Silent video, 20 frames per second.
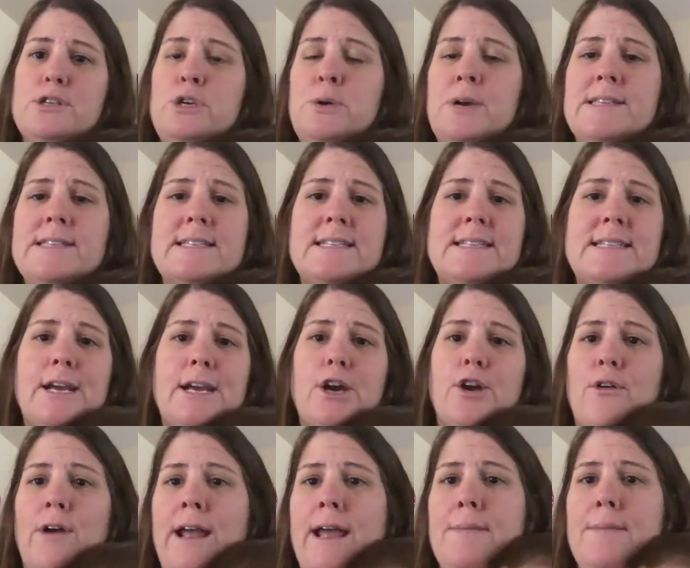you can stick a
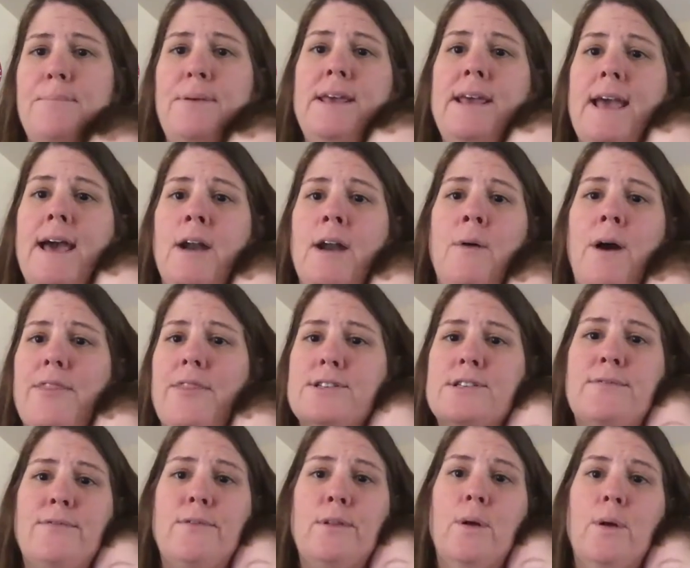grand piano on this
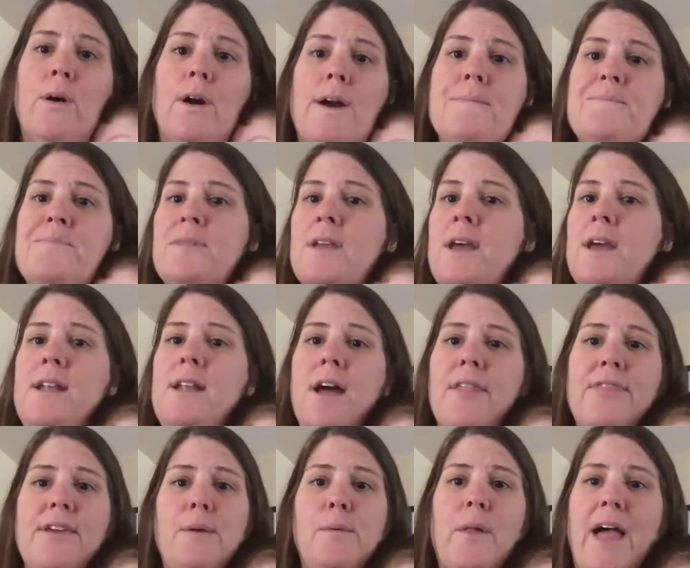floor,
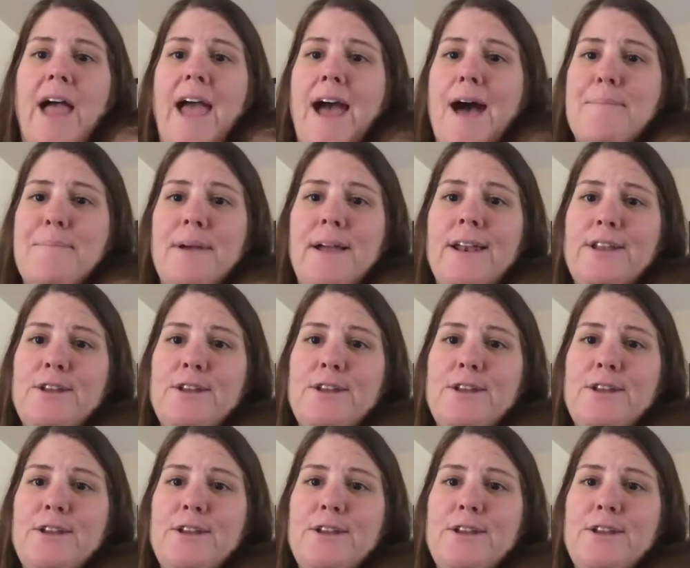nothing will happen.